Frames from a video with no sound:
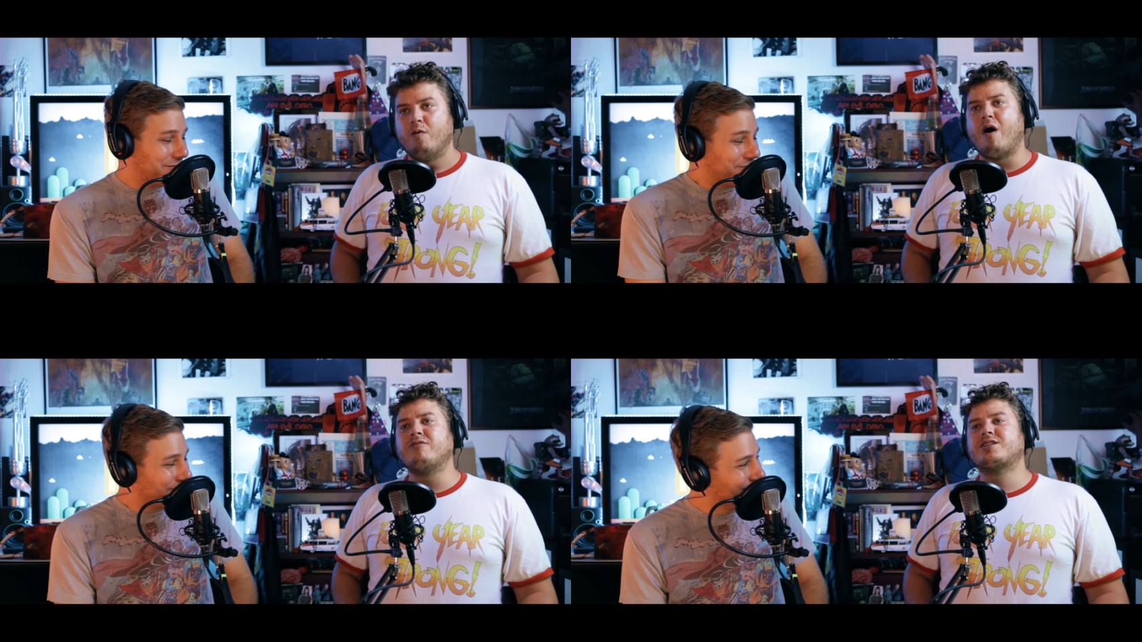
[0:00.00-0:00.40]

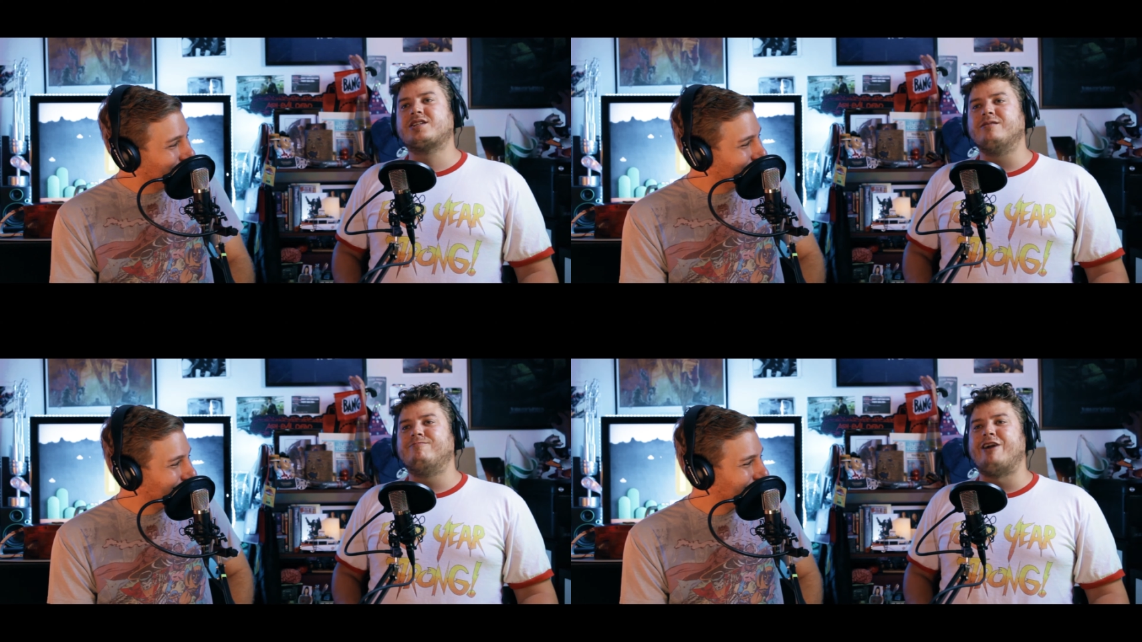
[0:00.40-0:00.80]
Speaker 1: want
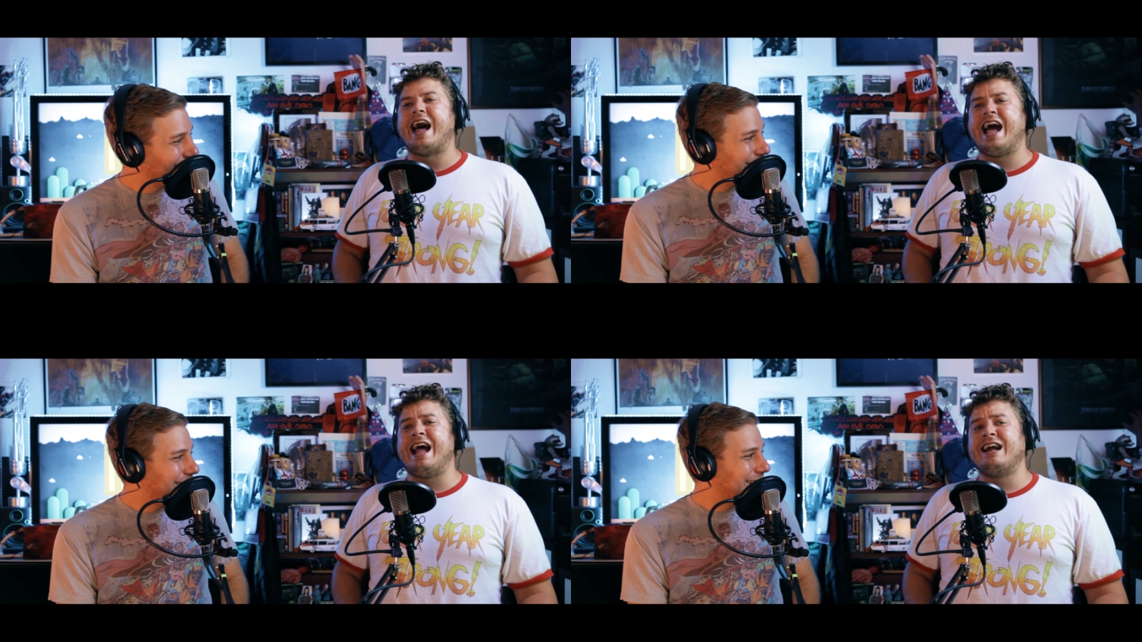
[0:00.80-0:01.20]
some
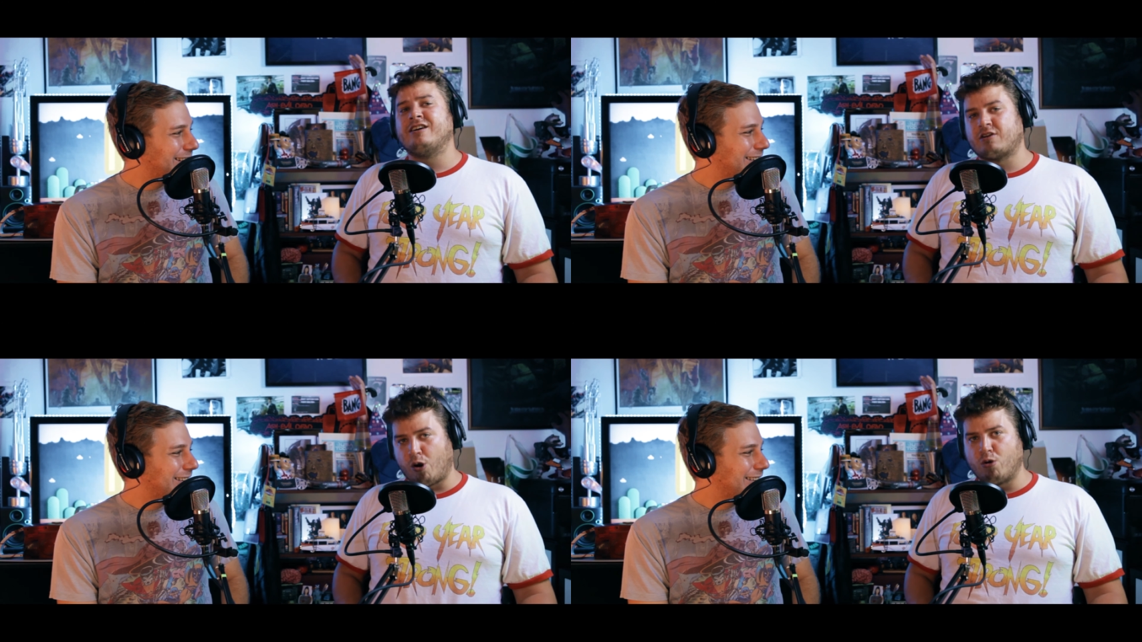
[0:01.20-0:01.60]
rye
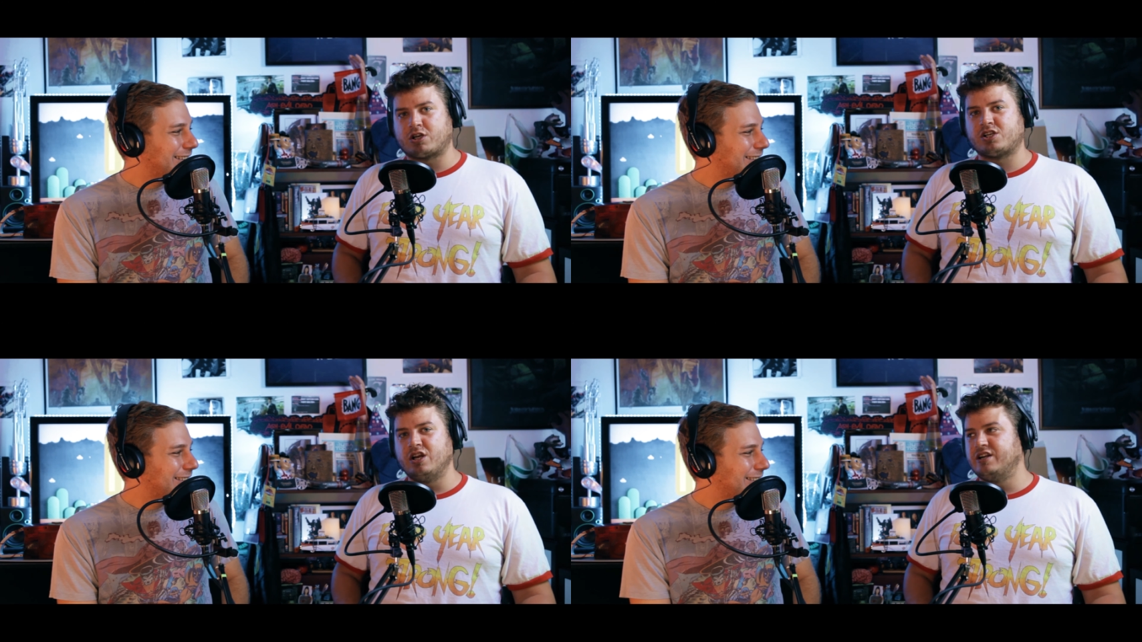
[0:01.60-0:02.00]
of
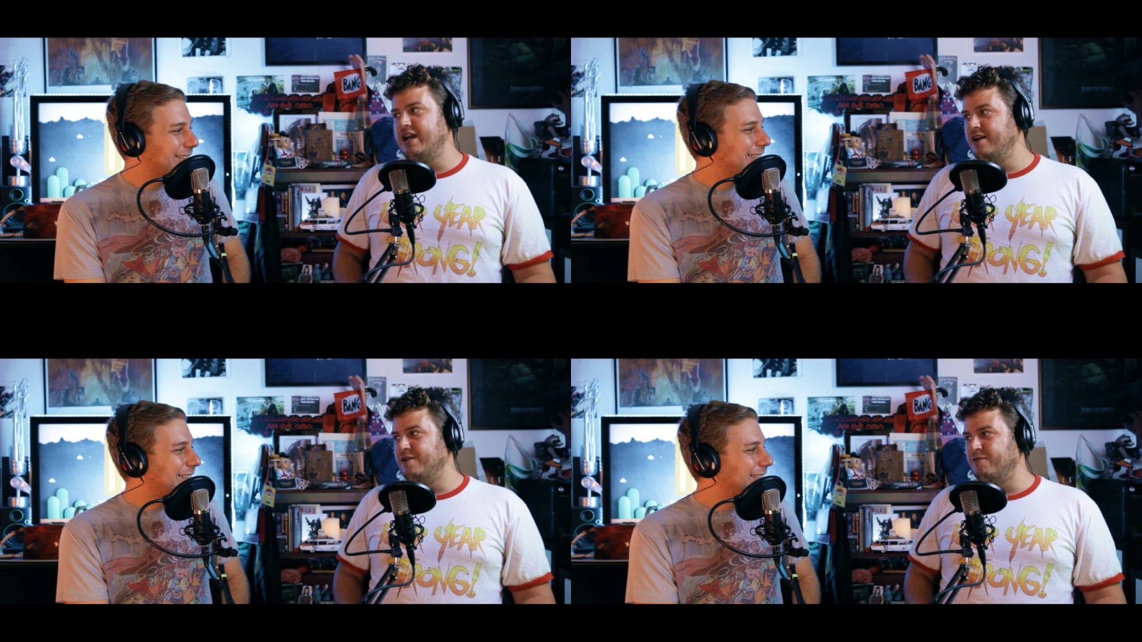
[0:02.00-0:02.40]
course you
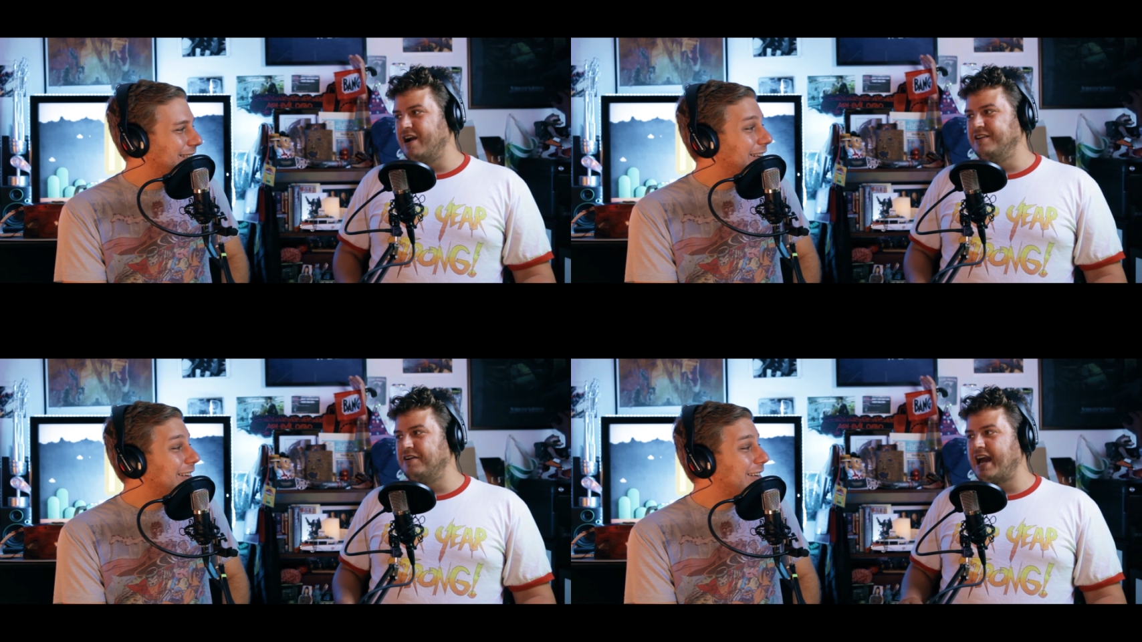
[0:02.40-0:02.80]

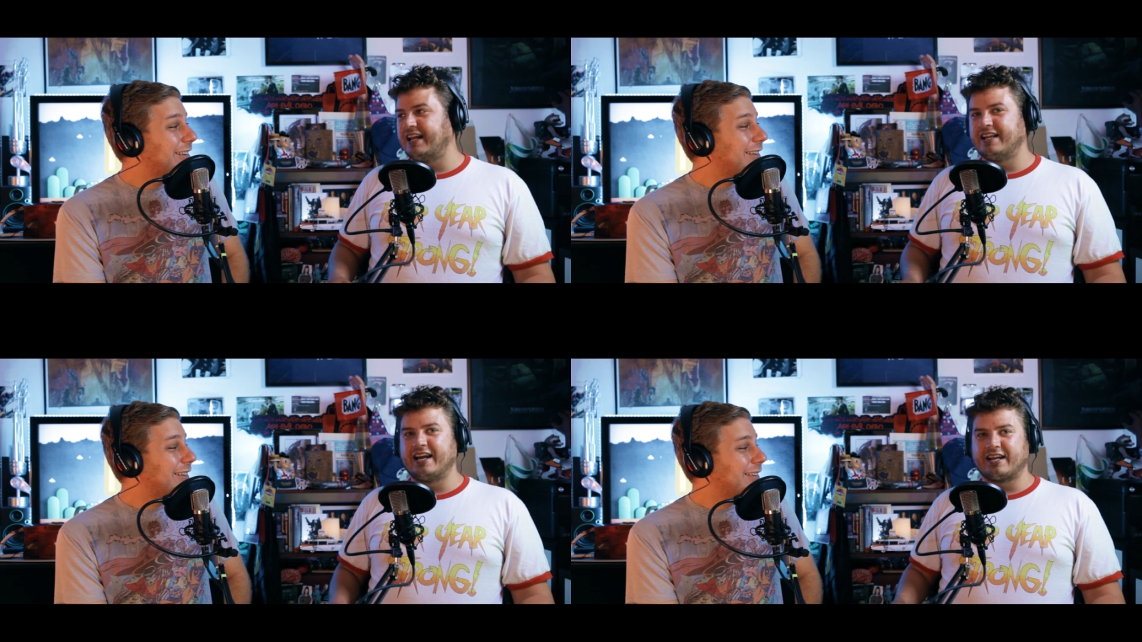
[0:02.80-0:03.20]
do and you
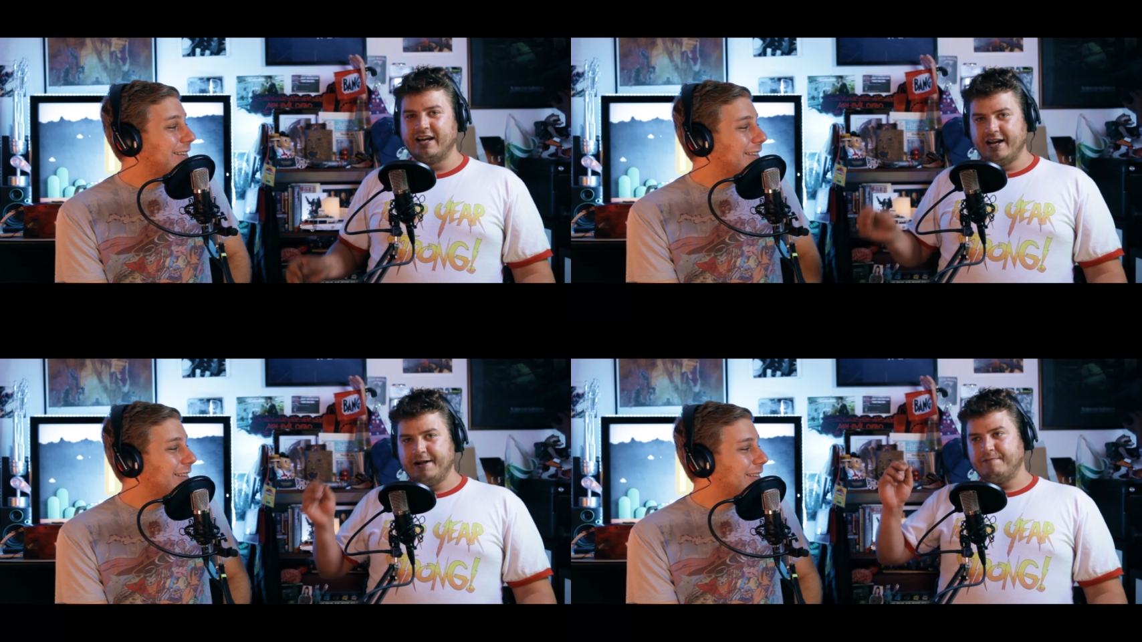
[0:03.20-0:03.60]
gotta like